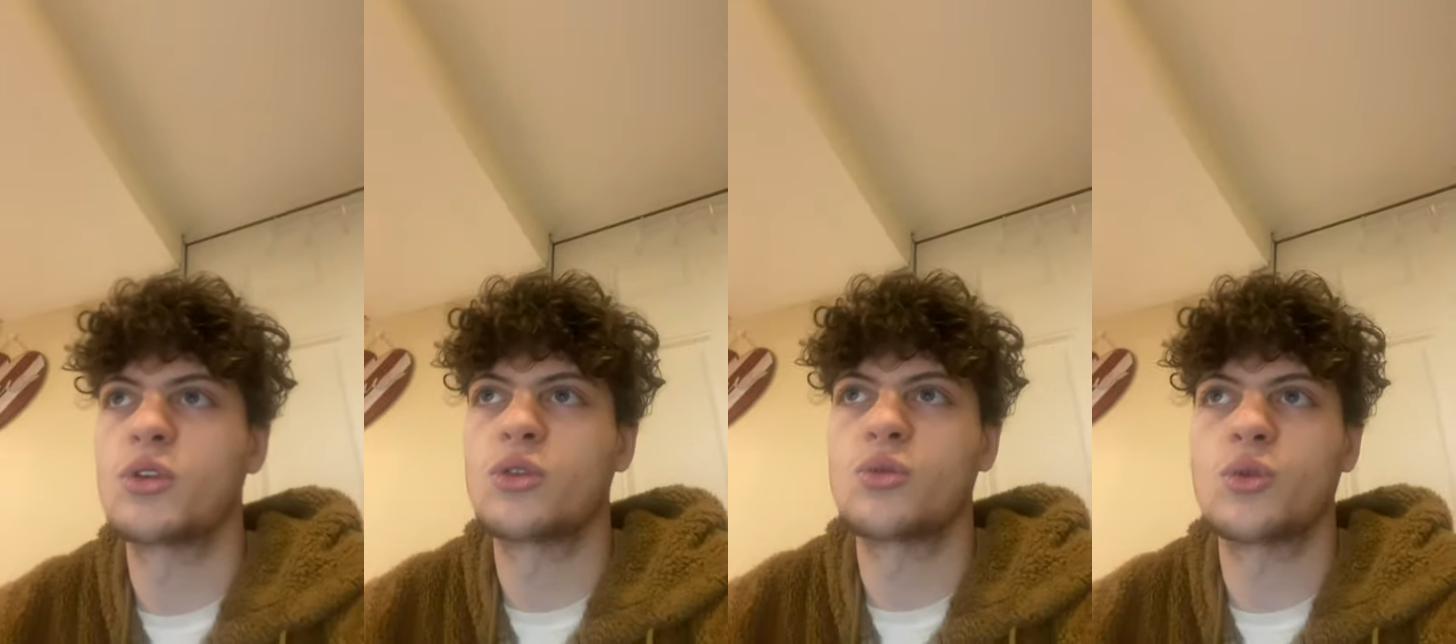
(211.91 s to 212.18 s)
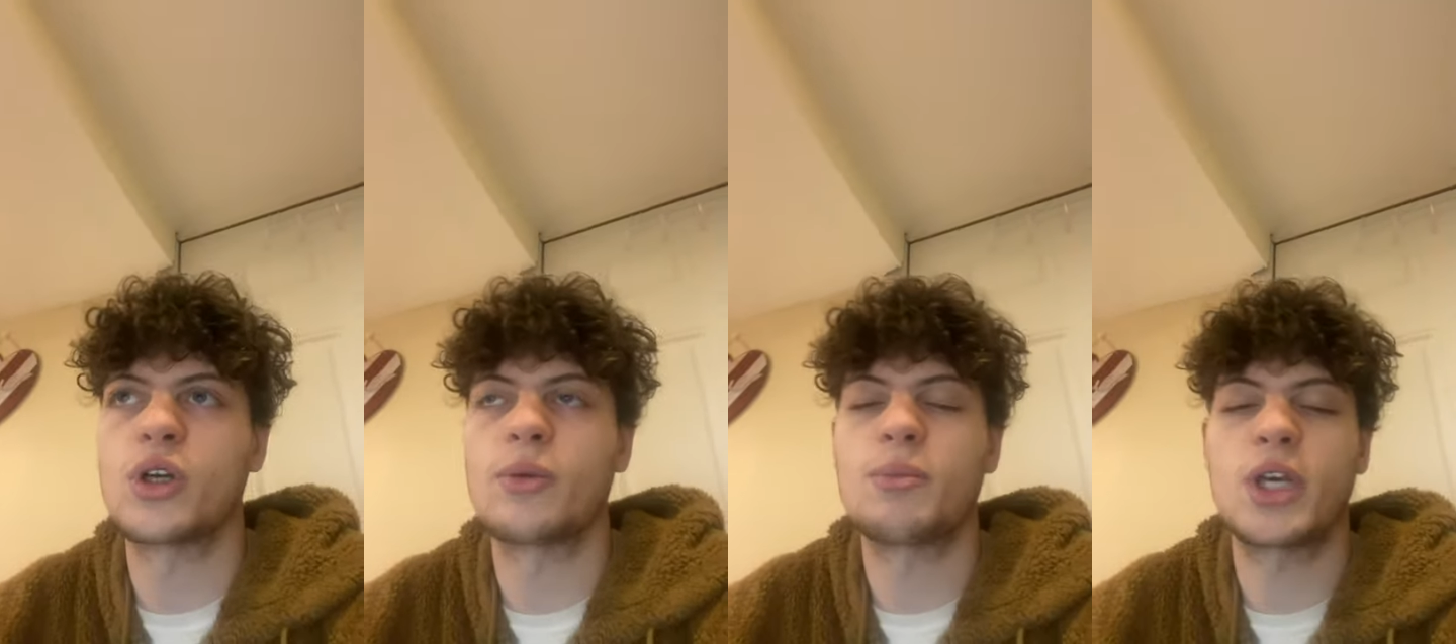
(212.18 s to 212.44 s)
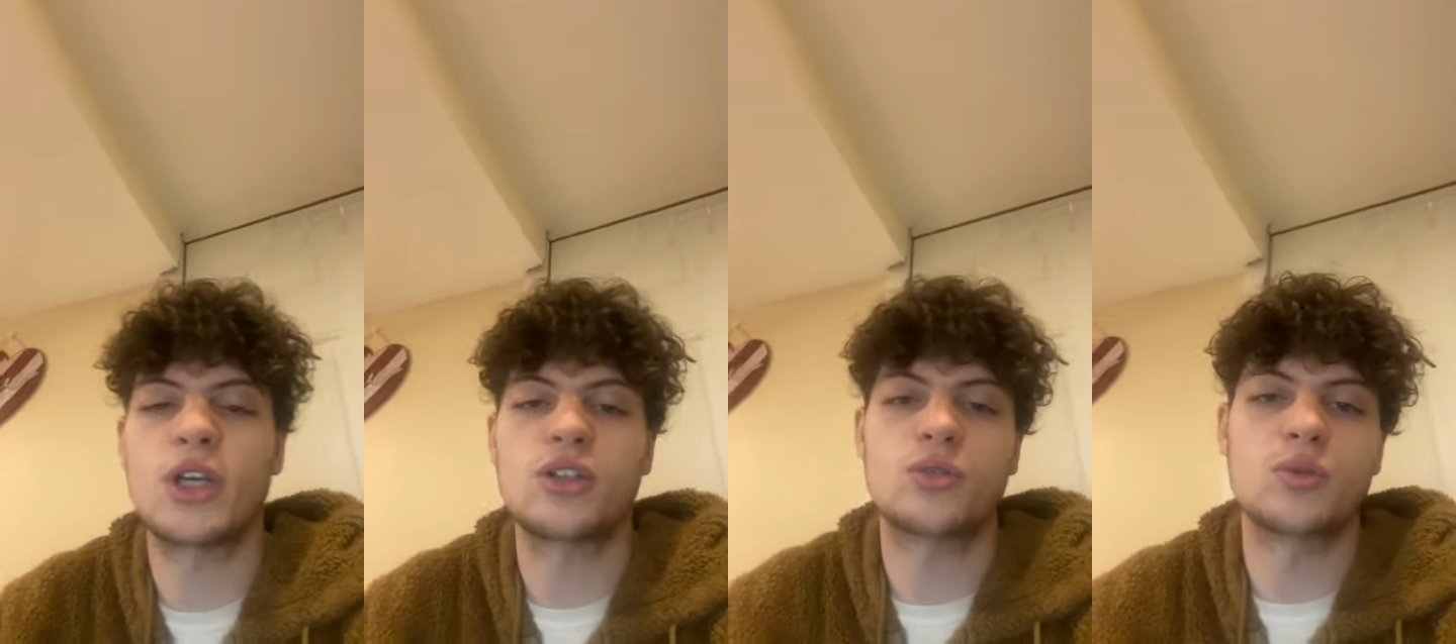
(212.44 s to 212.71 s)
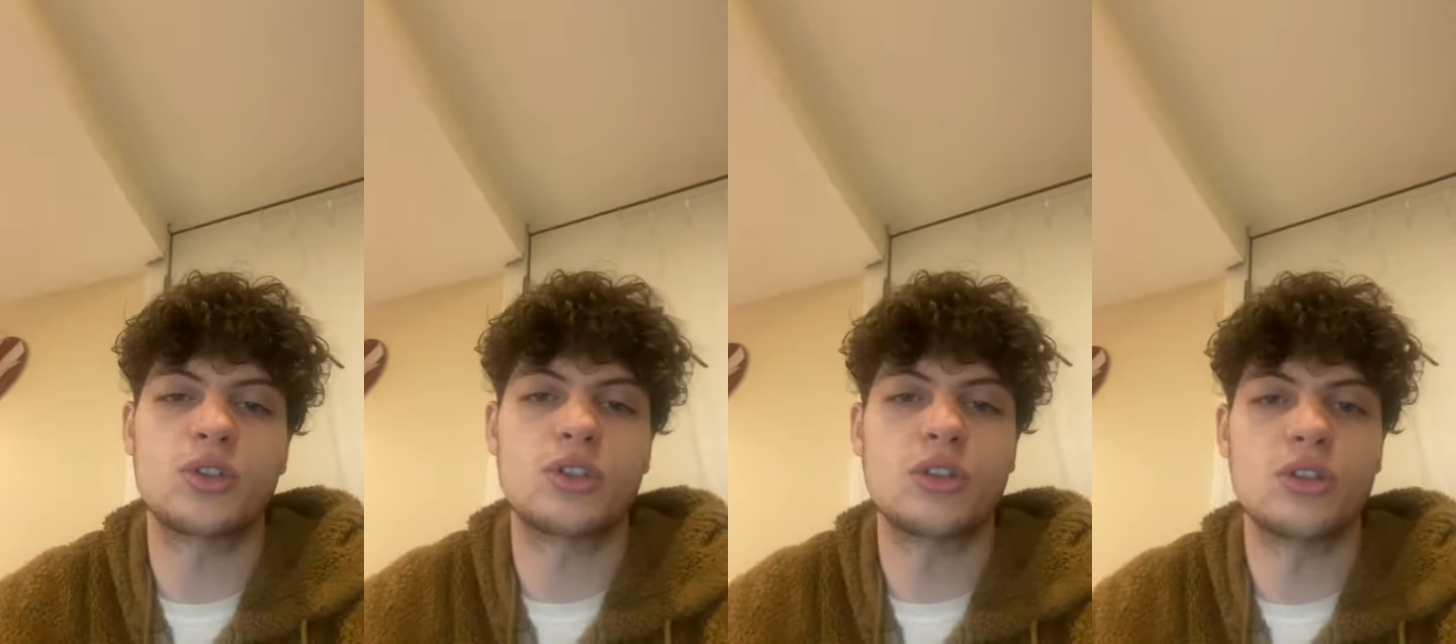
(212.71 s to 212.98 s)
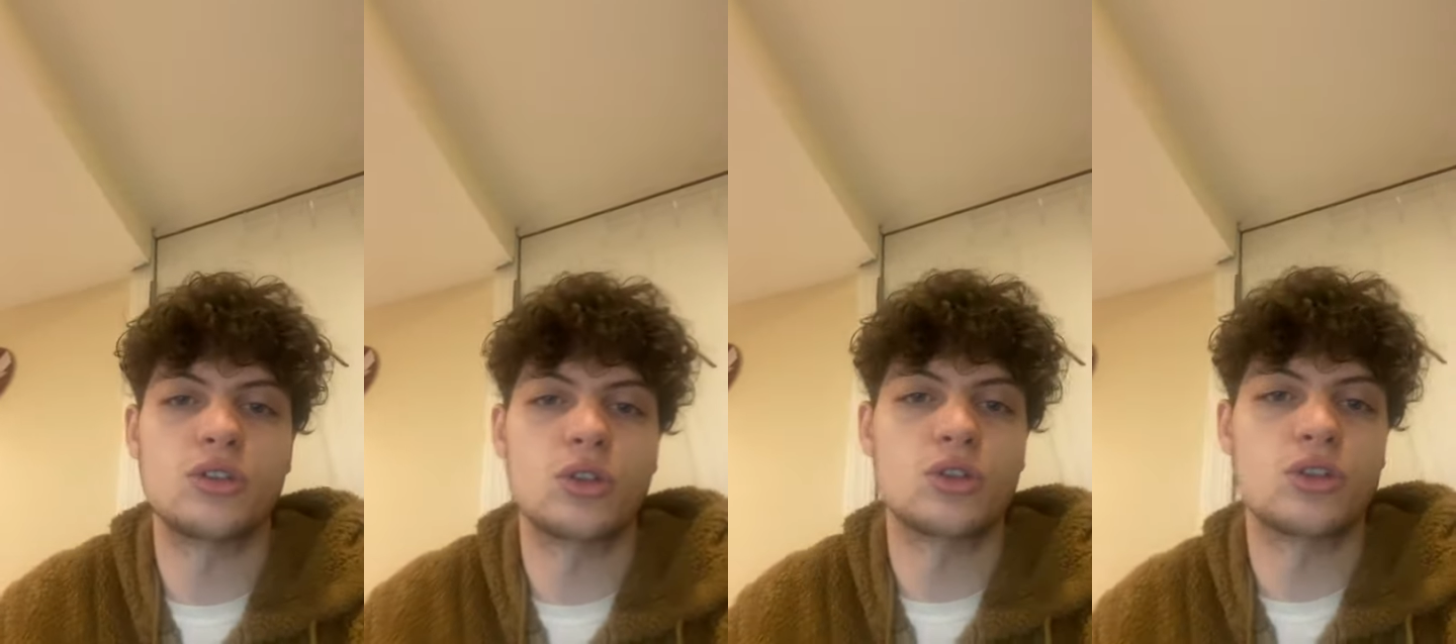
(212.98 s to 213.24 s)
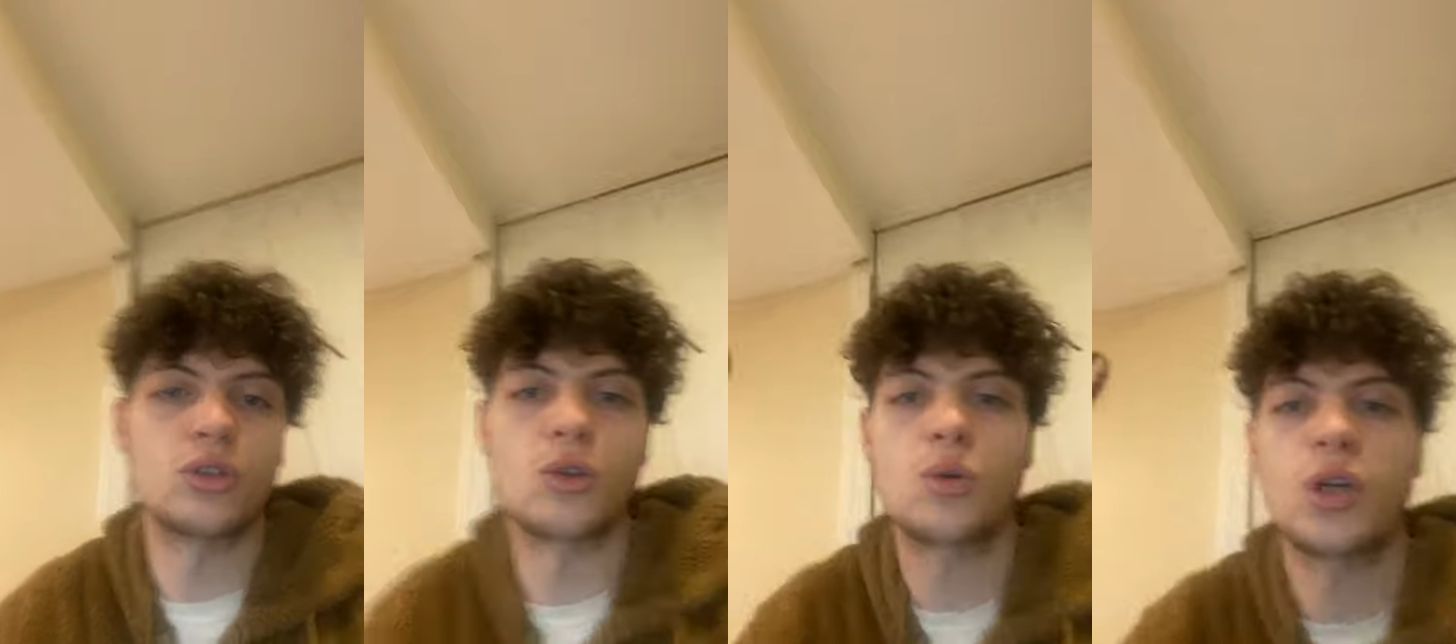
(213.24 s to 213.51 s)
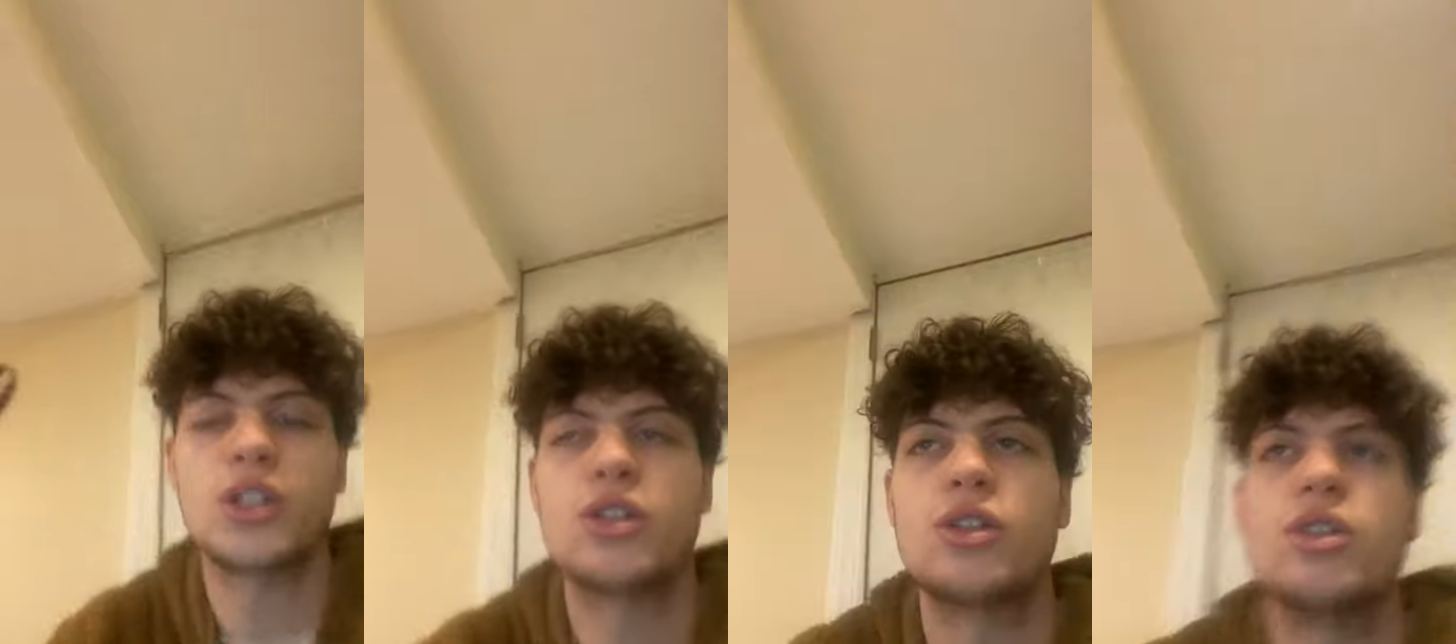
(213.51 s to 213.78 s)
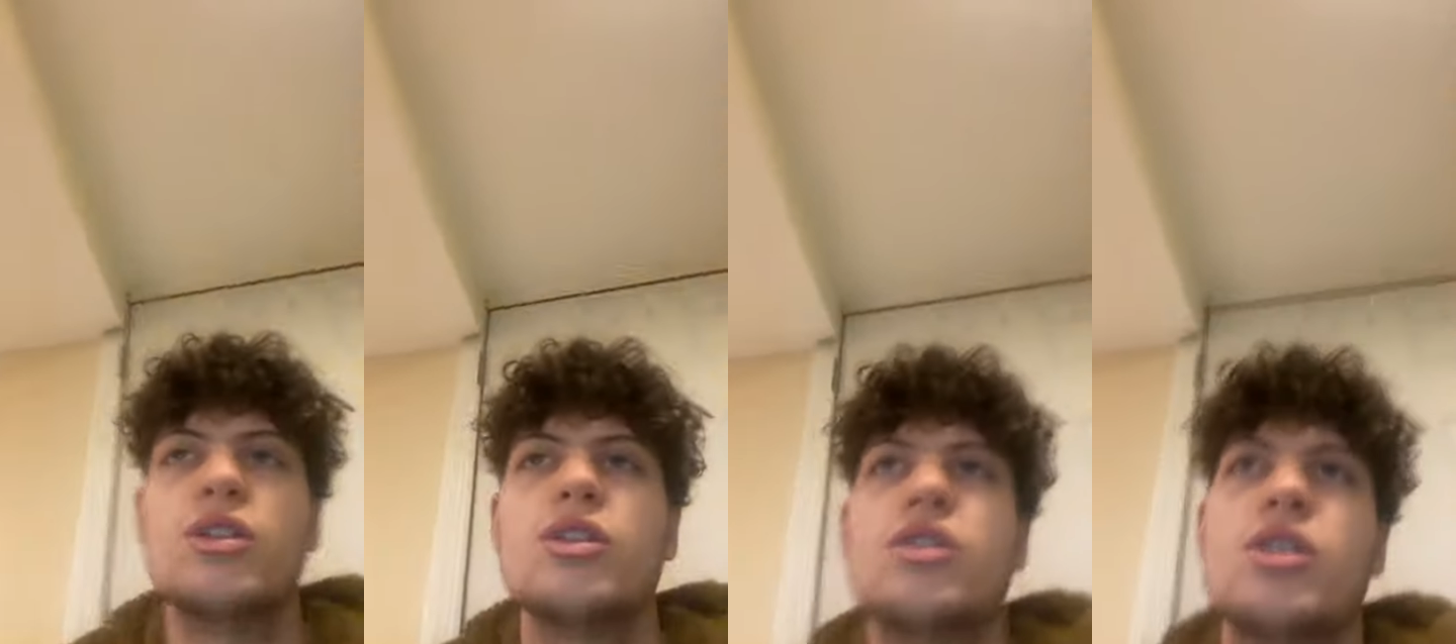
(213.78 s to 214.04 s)
throughout passwords, there's also
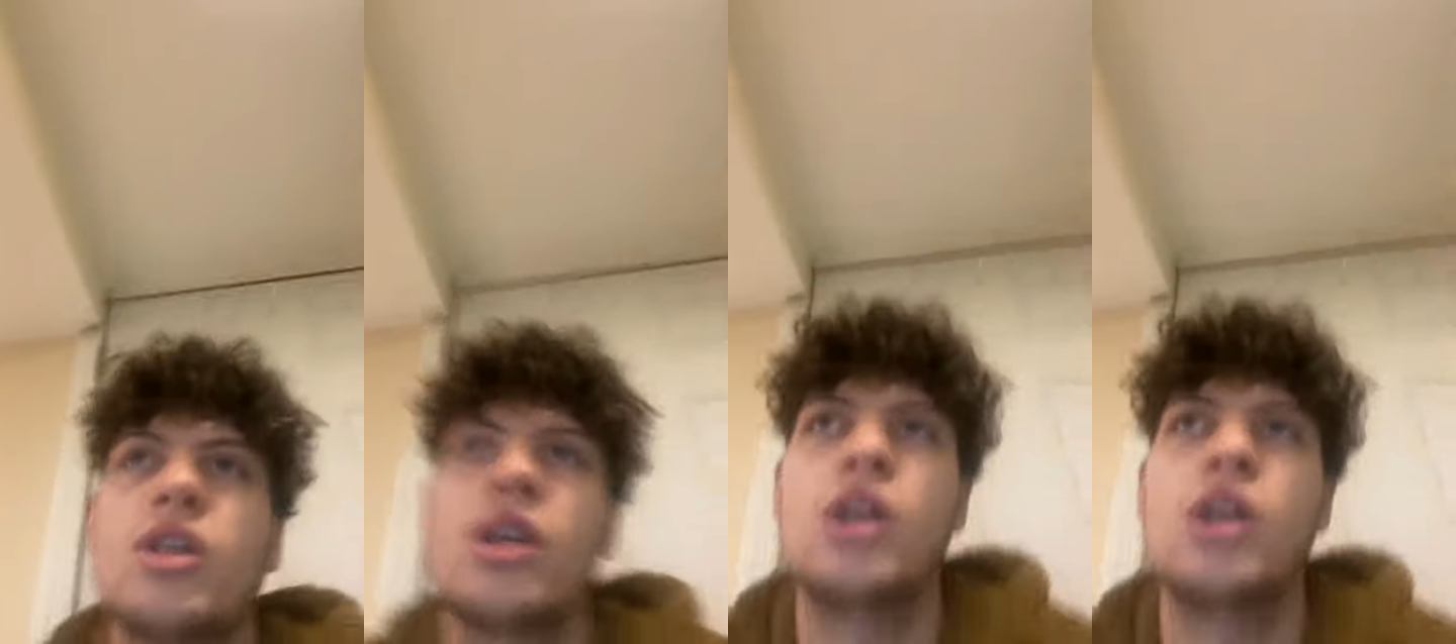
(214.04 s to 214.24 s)
questions.